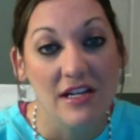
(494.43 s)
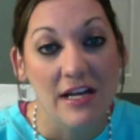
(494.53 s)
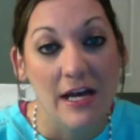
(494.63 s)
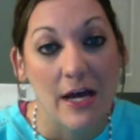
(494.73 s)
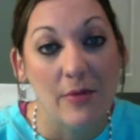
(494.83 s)

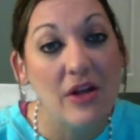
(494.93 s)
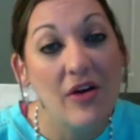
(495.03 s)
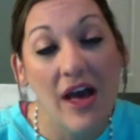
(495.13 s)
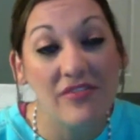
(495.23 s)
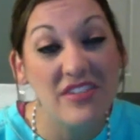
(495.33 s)
We don't
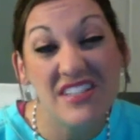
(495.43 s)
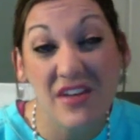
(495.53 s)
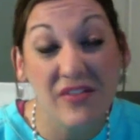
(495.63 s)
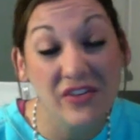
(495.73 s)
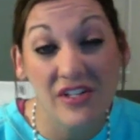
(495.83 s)
have to
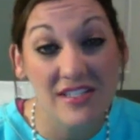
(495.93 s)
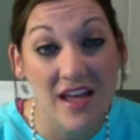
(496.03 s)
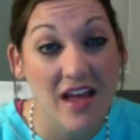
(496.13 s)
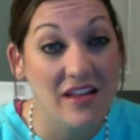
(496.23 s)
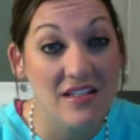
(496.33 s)
suffer in
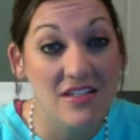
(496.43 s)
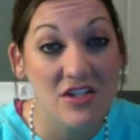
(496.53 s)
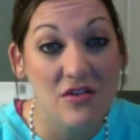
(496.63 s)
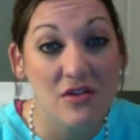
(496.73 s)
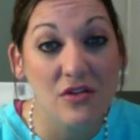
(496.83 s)
silence. The
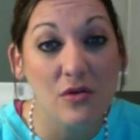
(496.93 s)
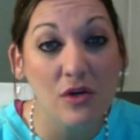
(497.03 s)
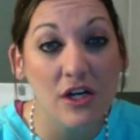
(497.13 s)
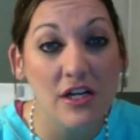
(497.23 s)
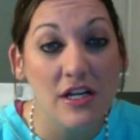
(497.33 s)

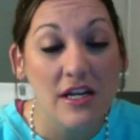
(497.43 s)
Lord